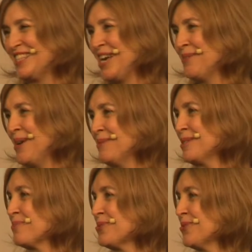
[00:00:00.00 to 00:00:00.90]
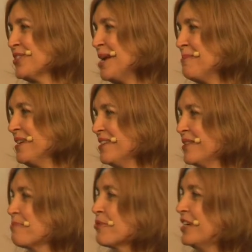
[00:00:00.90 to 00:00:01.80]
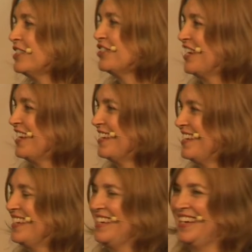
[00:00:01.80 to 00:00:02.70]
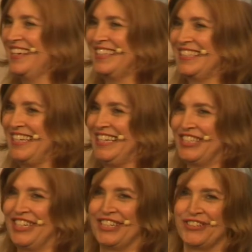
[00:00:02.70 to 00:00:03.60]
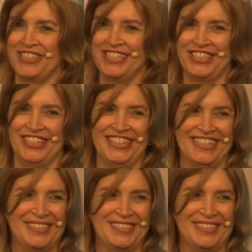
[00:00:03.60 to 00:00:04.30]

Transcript: so I was brought up in the preaching and the teaching tradition.